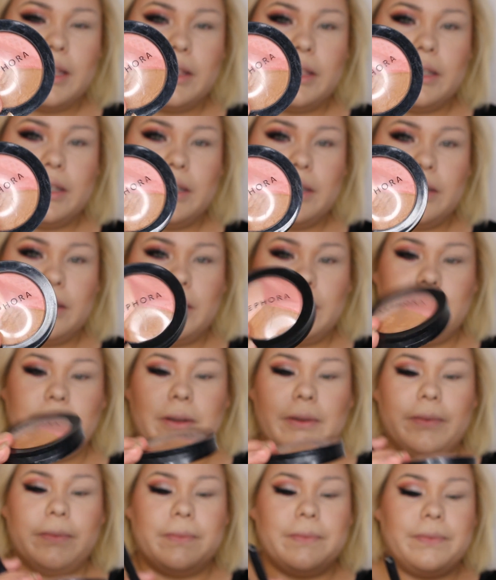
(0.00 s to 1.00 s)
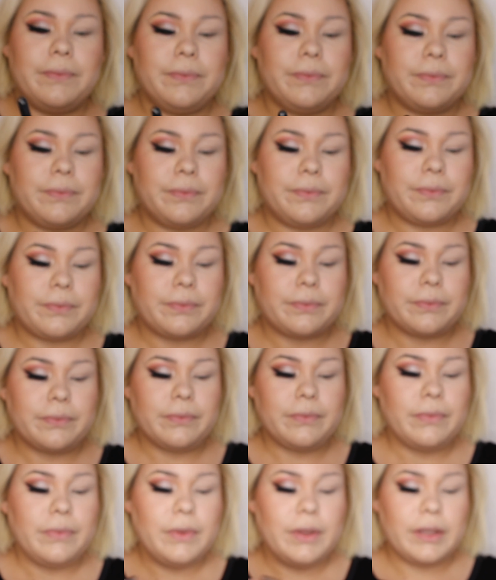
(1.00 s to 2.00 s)
the
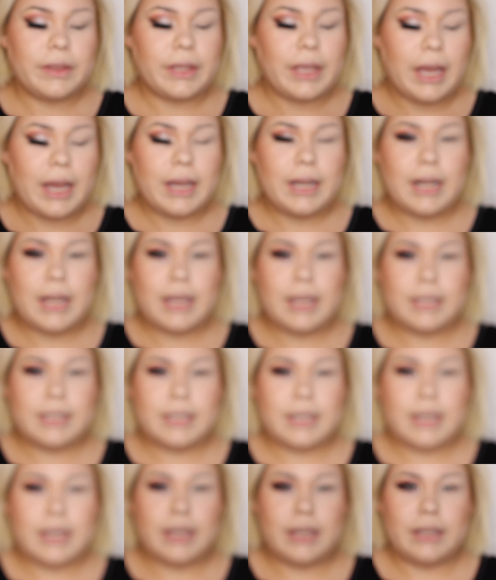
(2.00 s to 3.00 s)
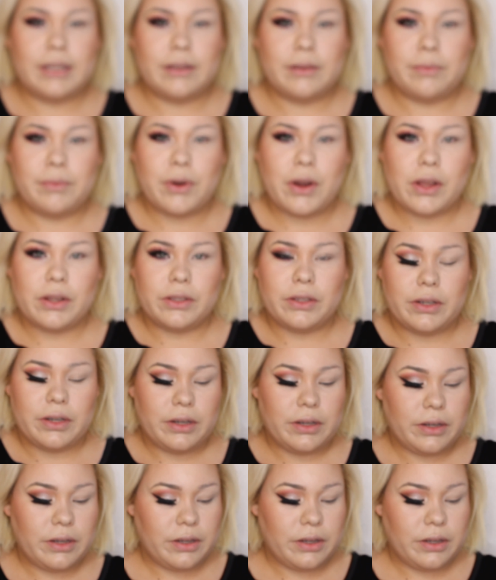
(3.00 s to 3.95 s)
highlight, and the bronzer.